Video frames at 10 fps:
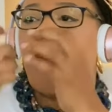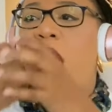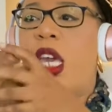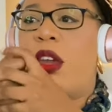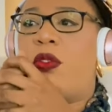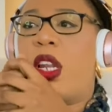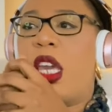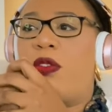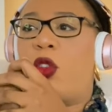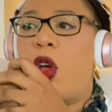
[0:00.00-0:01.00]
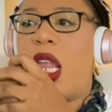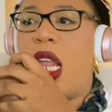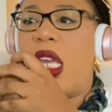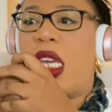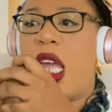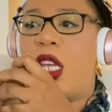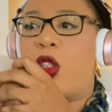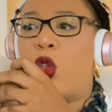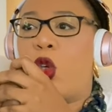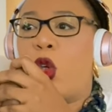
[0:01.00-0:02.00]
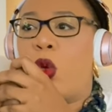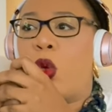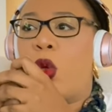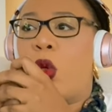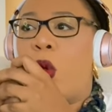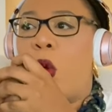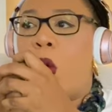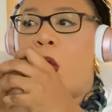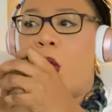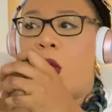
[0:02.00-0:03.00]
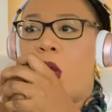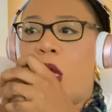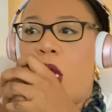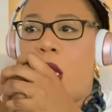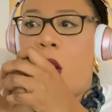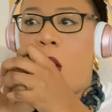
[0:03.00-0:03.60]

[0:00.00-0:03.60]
Leave. Leave. Don't let it get into you. Don't let it...